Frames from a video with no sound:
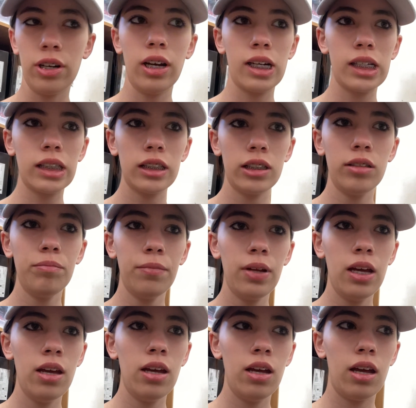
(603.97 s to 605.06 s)
likes them
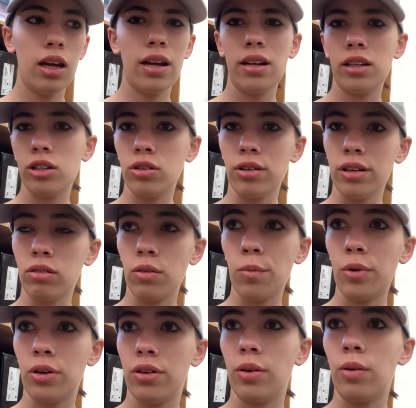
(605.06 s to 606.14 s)
and you know, El
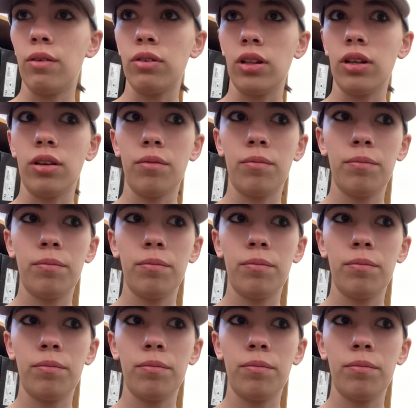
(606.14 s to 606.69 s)
Camino and everything,